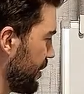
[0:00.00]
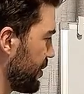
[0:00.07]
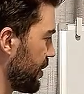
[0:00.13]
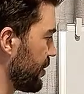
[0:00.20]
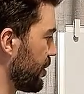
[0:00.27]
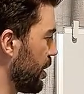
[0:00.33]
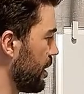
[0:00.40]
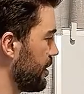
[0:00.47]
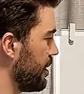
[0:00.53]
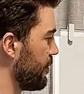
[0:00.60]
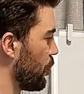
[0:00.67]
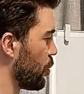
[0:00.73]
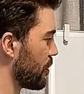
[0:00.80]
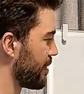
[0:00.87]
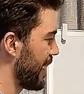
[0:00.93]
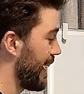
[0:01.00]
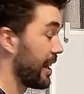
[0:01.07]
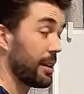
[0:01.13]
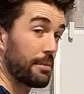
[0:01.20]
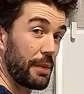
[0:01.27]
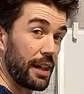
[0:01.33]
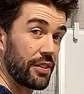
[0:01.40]
assertive or
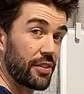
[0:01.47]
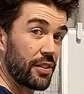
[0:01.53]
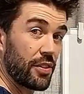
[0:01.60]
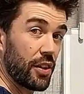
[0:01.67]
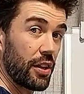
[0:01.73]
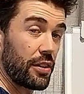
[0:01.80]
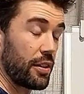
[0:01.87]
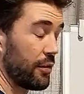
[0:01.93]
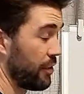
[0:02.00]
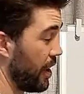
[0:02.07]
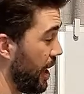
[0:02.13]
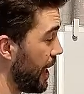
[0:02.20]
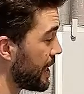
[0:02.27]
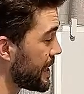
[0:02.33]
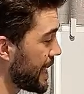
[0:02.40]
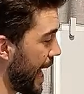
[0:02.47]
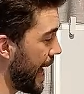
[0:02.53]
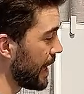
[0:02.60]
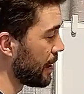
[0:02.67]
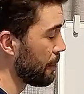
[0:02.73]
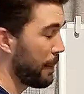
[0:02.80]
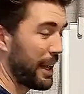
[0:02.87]
tell-based assertive.
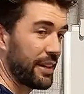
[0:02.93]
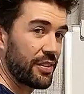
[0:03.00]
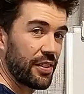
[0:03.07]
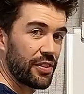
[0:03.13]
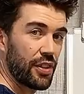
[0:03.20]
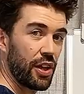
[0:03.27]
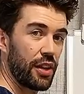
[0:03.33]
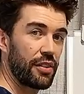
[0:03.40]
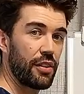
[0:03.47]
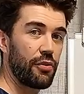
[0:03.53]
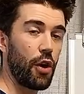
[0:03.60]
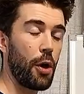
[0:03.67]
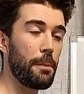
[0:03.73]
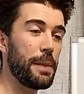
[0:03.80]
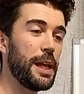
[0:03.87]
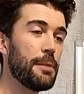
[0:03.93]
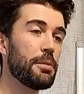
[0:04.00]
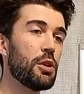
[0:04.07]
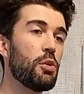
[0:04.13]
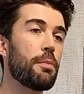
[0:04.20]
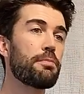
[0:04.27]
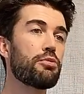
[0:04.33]
Tell-based assertive are people
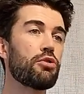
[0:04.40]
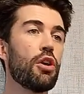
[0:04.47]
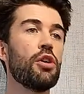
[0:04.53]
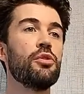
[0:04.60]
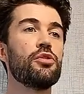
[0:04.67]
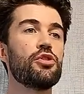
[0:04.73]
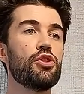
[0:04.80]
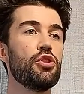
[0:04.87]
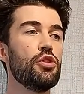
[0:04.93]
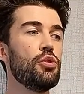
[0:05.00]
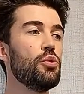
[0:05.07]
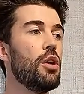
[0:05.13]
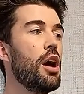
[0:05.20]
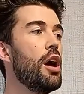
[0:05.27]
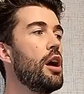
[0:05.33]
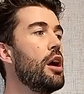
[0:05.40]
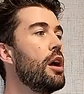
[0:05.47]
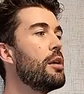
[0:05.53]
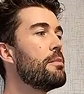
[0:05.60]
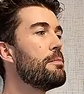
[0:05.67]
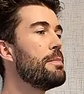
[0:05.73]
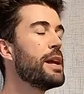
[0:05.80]
who are prone to
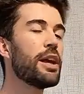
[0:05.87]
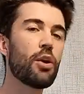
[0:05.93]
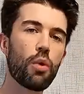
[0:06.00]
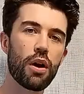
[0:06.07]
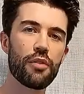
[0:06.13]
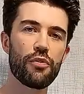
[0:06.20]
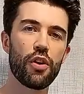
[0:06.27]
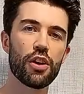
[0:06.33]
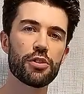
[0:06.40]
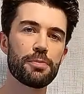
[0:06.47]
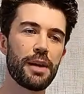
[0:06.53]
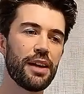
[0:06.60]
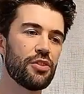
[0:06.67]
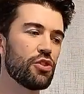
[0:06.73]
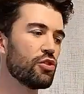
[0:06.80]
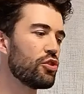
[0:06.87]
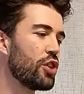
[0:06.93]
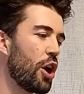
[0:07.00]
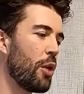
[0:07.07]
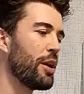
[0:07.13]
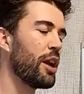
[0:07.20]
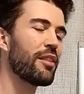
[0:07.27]
being quite fast-paced, just
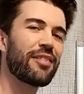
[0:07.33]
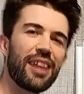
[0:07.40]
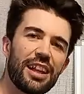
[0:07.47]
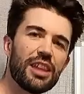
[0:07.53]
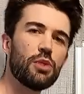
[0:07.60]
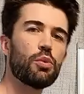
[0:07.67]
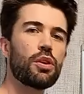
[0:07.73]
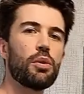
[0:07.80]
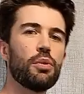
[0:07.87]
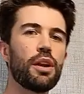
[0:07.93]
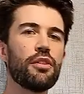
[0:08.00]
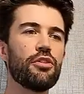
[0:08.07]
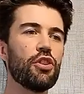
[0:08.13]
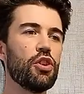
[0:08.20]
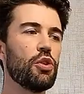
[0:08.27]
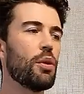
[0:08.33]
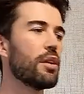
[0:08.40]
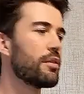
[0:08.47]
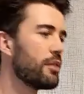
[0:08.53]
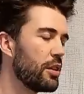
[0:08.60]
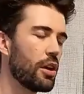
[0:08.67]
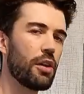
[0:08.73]
go and I'll tell you what I want to do.
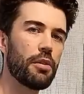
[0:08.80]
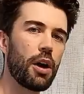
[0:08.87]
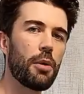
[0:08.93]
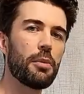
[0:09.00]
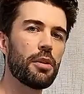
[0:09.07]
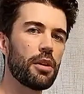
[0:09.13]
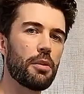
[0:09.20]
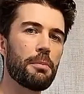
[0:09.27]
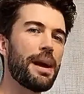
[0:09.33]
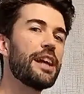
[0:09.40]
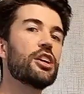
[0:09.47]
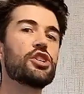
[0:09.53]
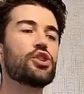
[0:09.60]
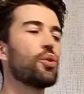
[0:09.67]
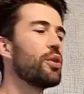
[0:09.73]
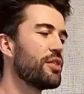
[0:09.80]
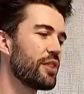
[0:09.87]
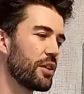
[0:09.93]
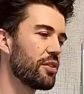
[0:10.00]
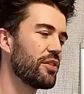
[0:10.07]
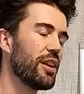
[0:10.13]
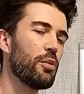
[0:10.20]
I'll make a choice and I'll
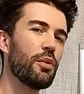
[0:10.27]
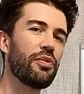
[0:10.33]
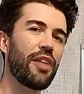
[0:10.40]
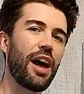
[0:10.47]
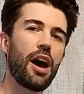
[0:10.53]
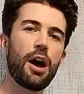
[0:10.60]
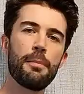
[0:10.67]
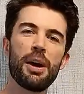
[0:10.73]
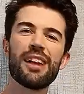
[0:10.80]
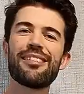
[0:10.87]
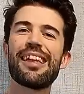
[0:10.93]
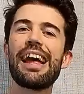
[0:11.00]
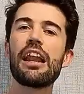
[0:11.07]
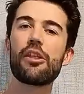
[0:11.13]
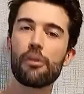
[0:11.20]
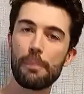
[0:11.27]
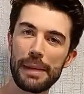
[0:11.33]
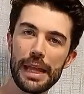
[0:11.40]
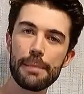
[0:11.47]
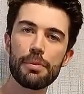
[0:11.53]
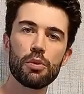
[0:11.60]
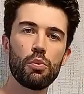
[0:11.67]
stick with that. I might tell other
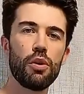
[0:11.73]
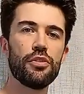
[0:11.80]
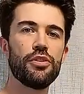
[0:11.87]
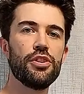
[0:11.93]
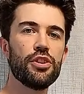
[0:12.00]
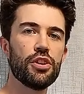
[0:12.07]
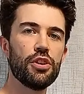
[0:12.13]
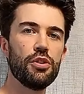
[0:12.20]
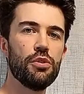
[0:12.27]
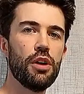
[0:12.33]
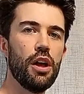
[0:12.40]
people what to do.